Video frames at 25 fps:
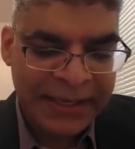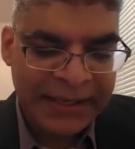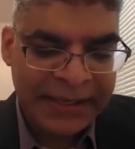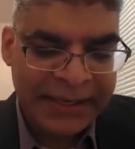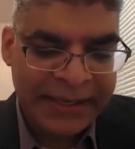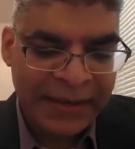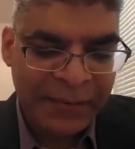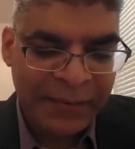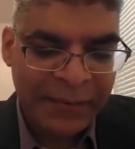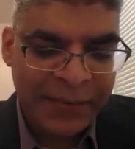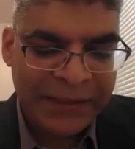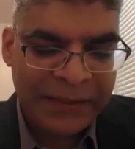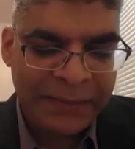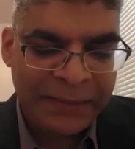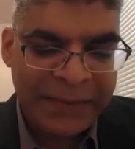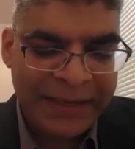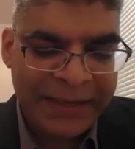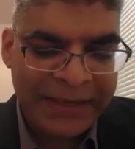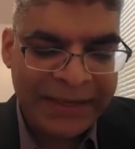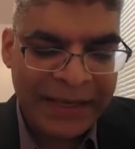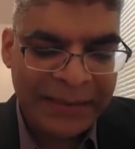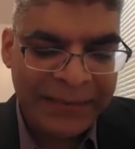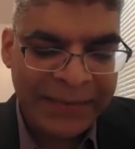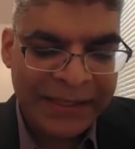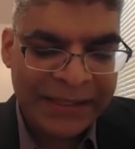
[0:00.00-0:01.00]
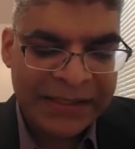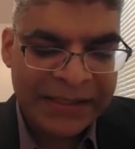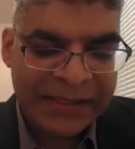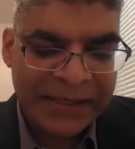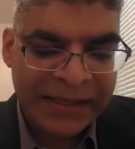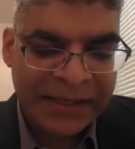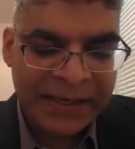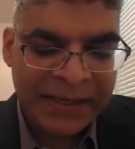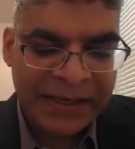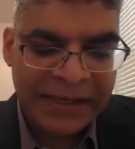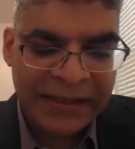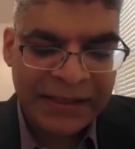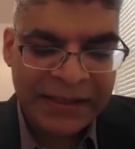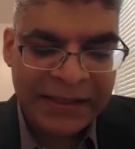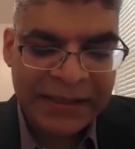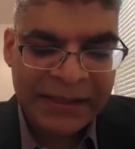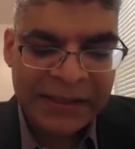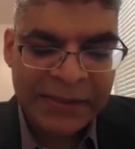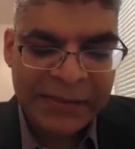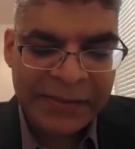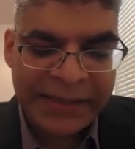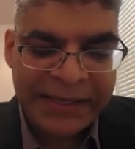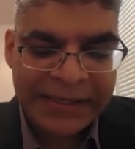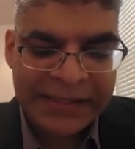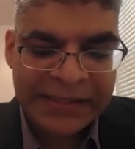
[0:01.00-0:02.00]
Now, when the pandemic started in the
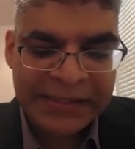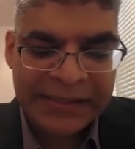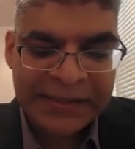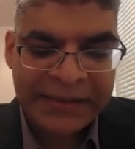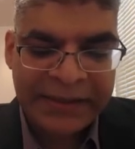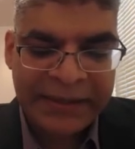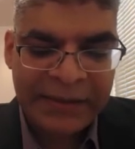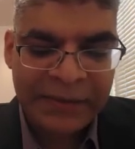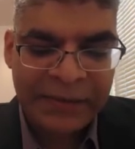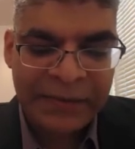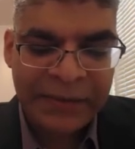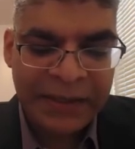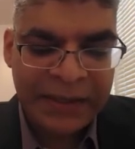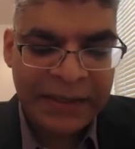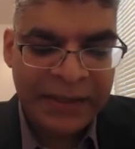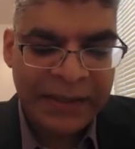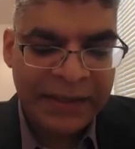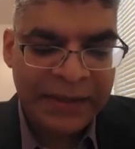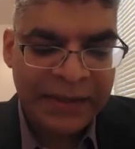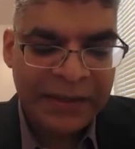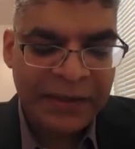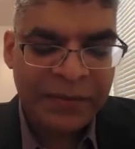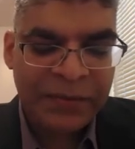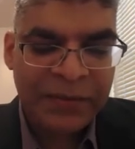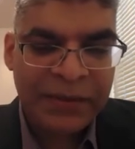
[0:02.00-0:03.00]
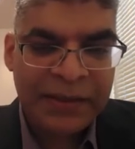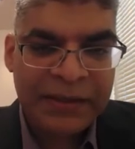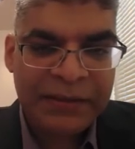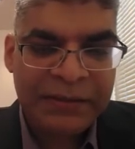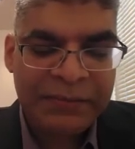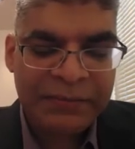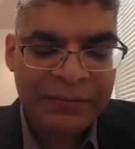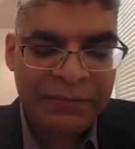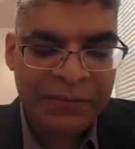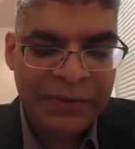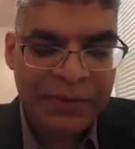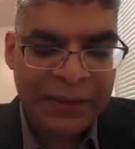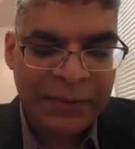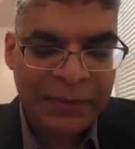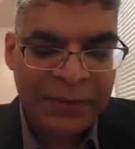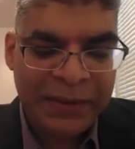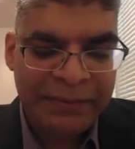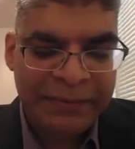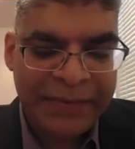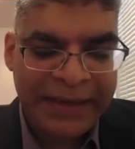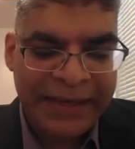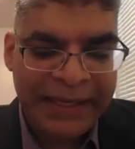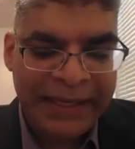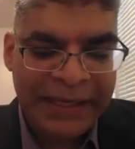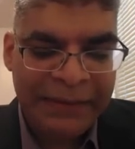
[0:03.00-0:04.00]
U.S., right, there were
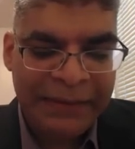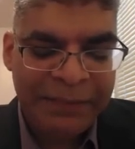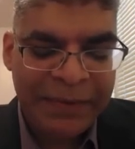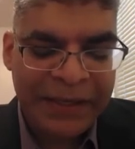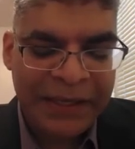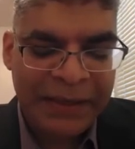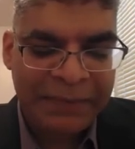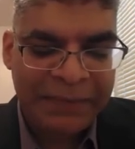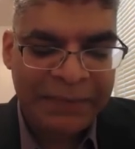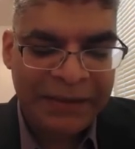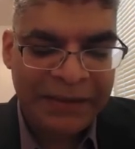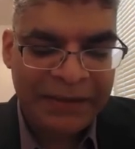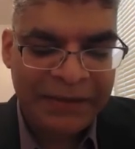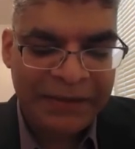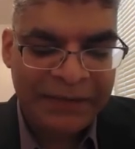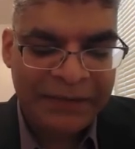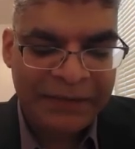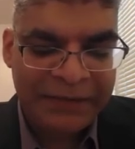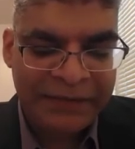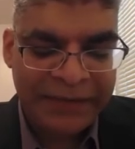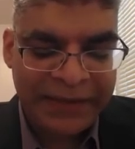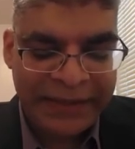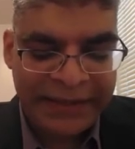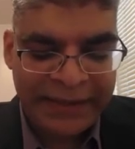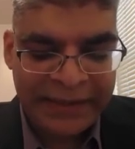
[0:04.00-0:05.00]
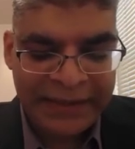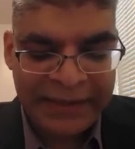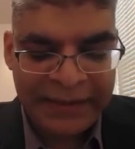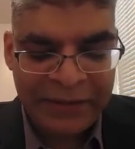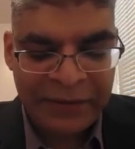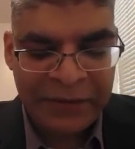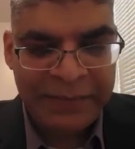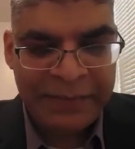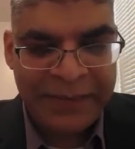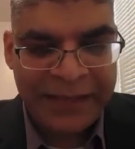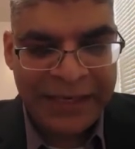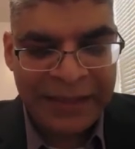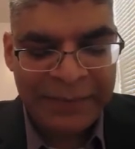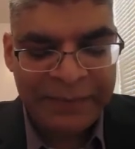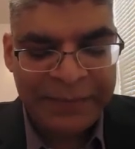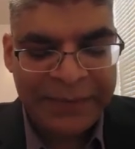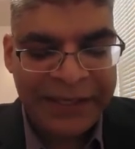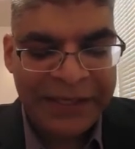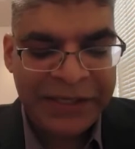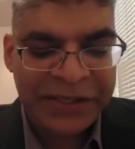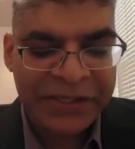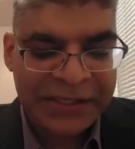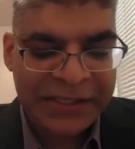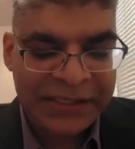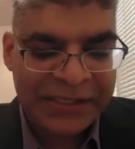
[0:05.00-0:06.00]
many
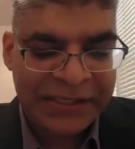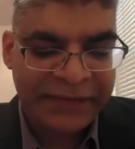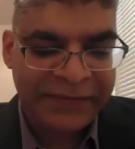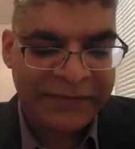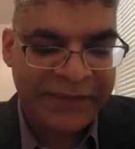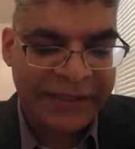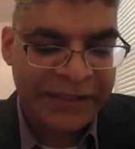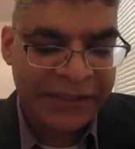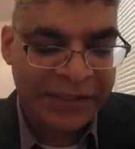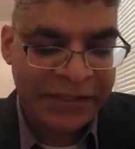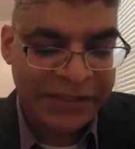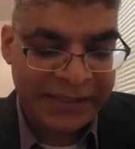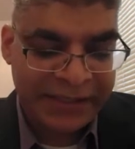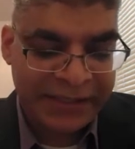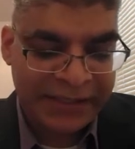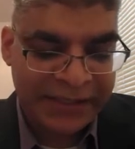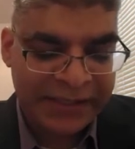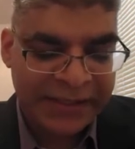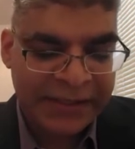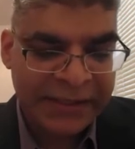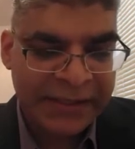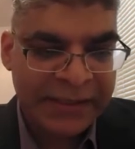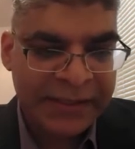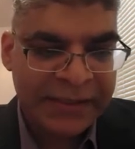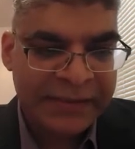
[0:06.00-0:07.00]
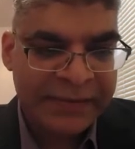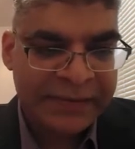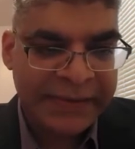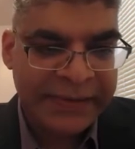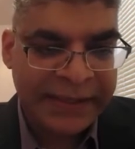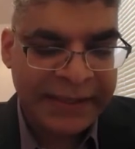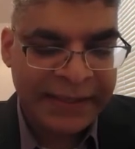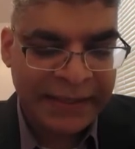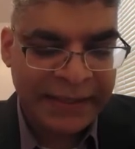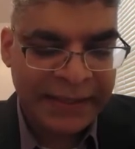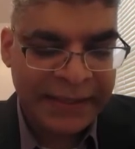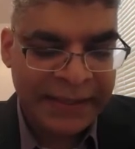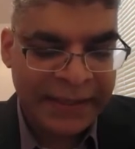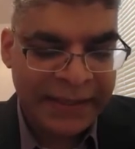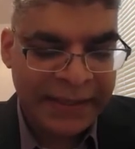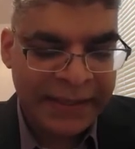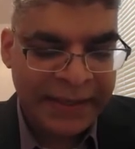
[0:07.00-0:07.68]
patients of interest, right?